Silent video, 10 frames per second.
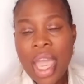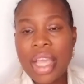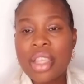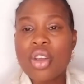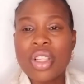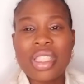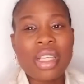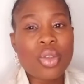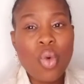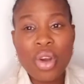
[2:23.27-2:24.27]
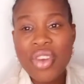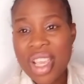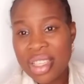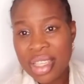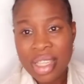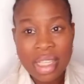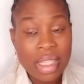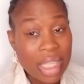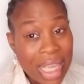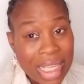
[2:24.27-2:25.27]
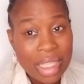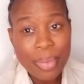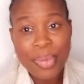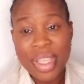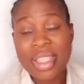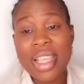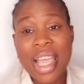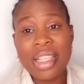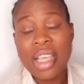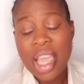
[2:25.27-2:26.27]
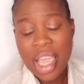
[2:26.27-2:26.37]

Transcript: It contains 166%